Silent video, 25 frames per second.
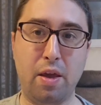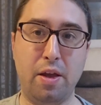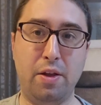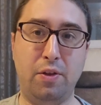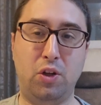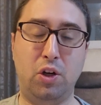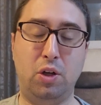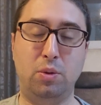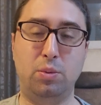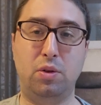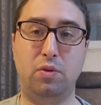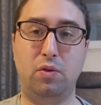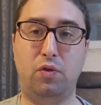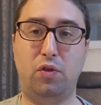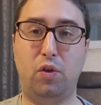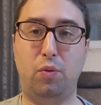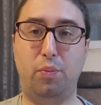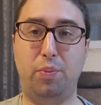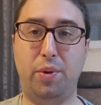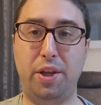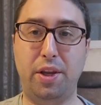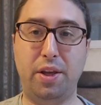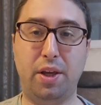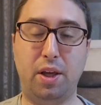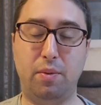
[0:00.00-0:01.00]
in terms of
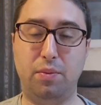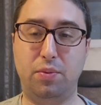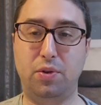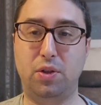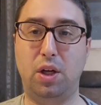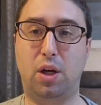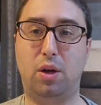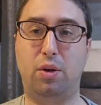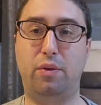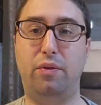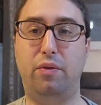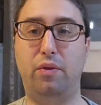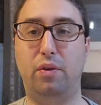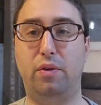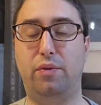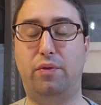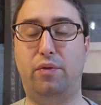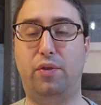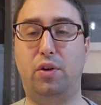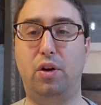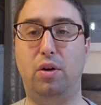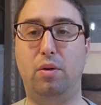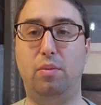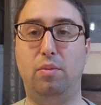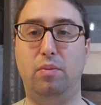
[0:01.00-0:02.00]
forbidding himself
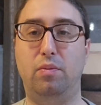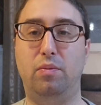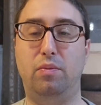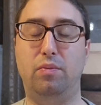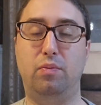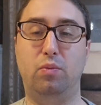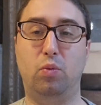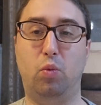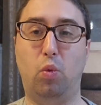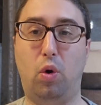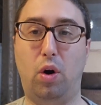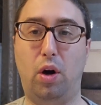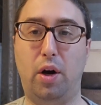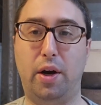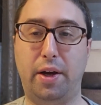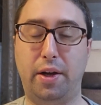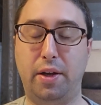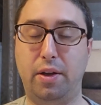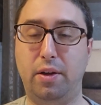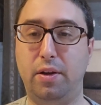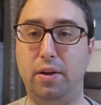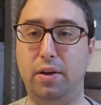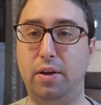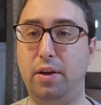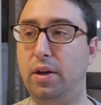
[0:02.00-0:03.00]
from
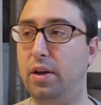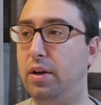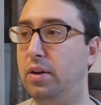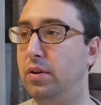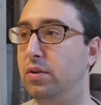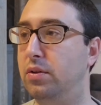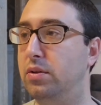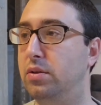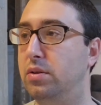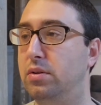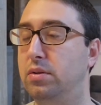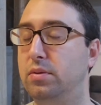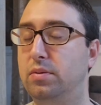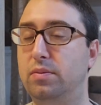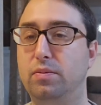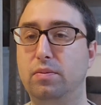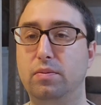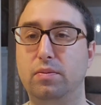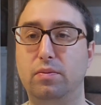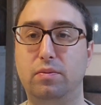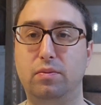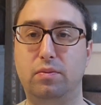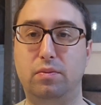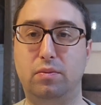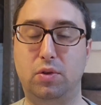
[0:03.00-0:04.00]
wine and
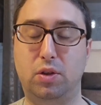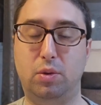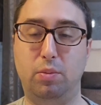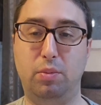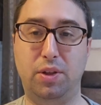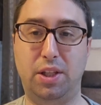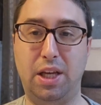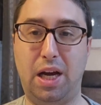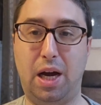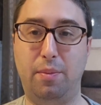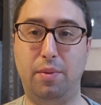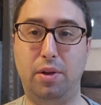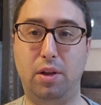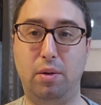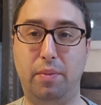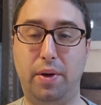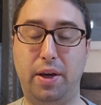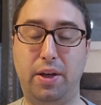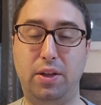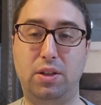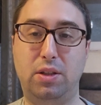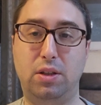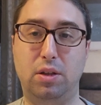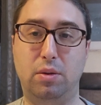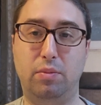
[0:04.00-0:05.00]

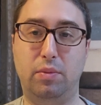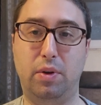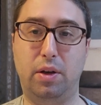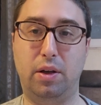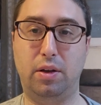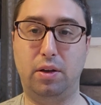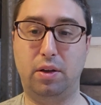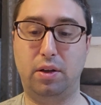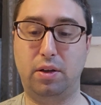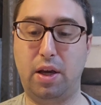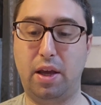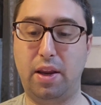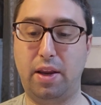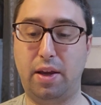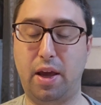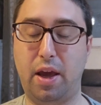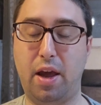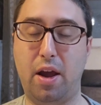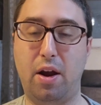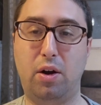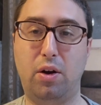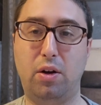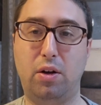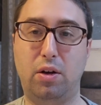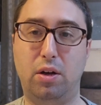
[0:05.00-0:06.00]
mitamil and getting a
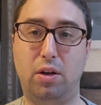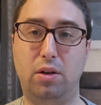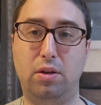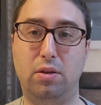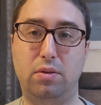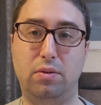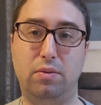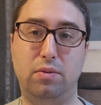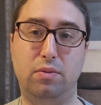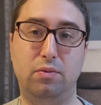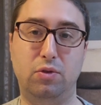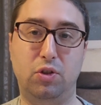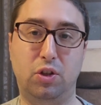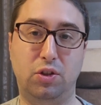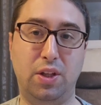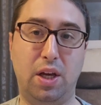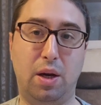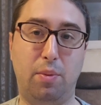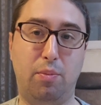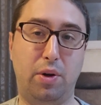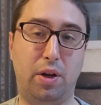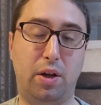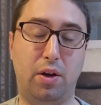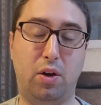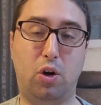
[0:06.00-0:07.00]
haircut, just
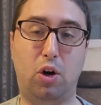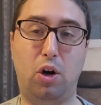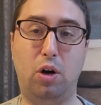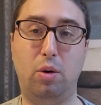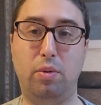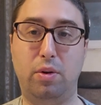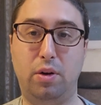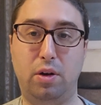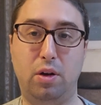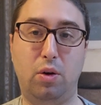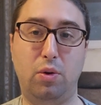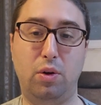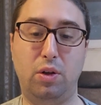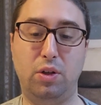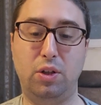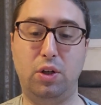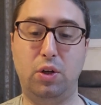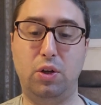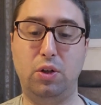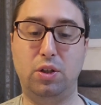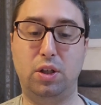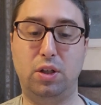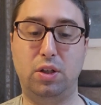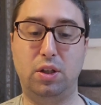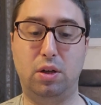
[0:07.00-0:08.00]
not bringing a carbon. No,
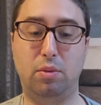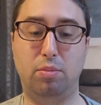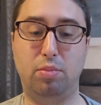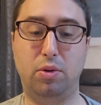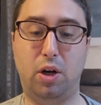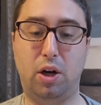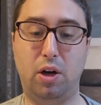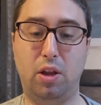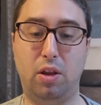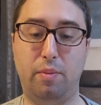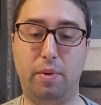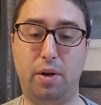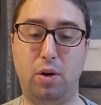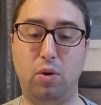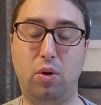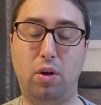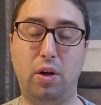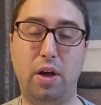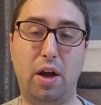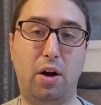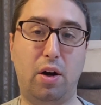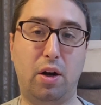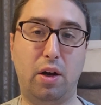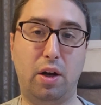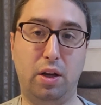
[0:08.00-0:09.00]
Nazir doesn't apply to them at
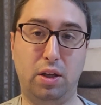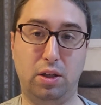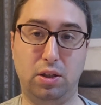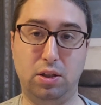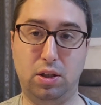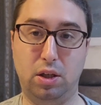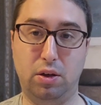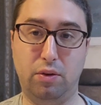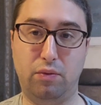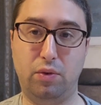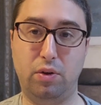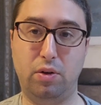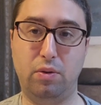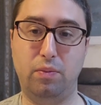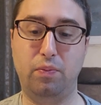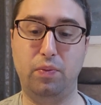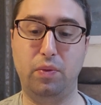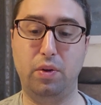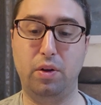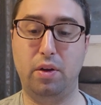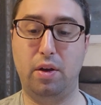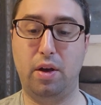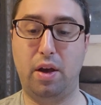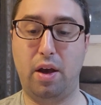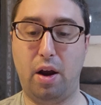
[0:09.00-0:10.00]
all. Erkin is different.
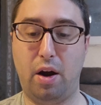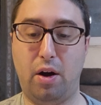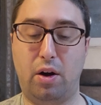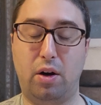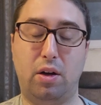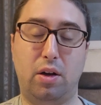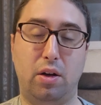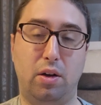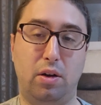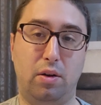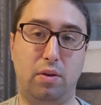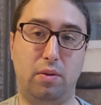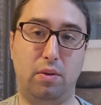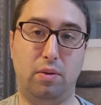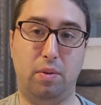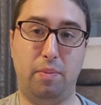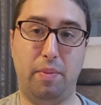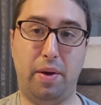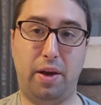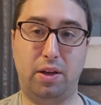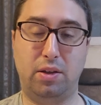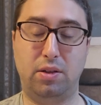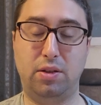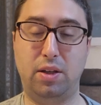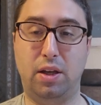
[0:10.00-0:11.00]
Erchen
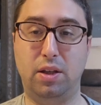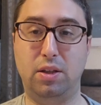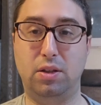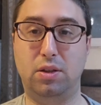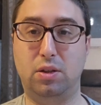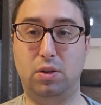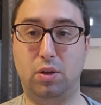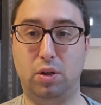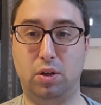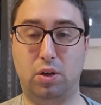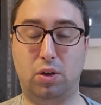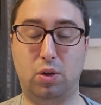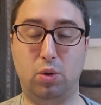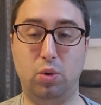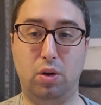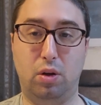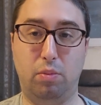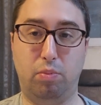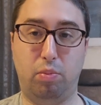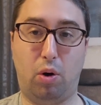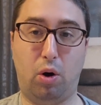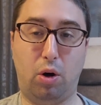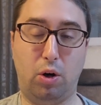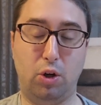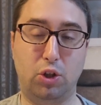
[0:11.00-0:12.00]
makes sense to include
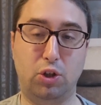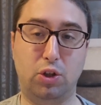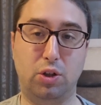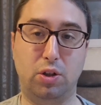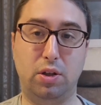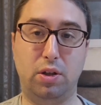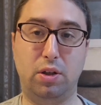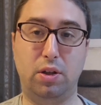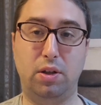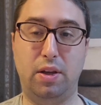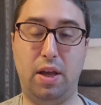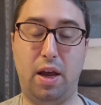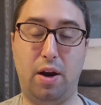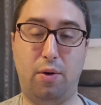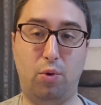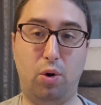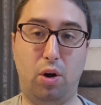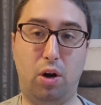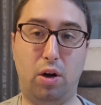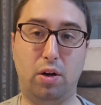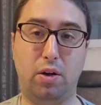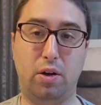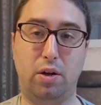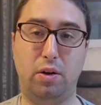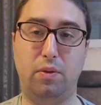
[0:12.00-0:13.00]
it partially in
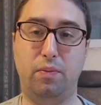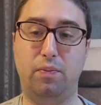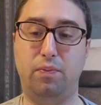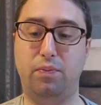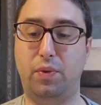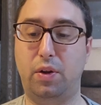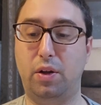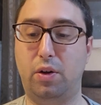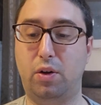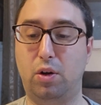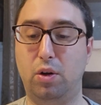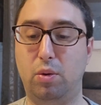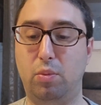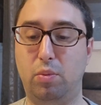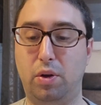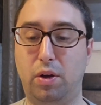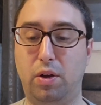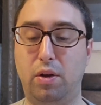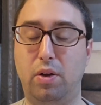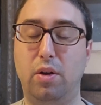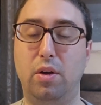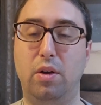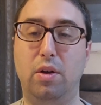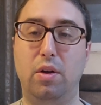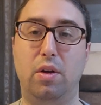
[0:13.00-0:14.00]
Erachin. It could
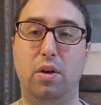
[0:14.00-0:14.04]
be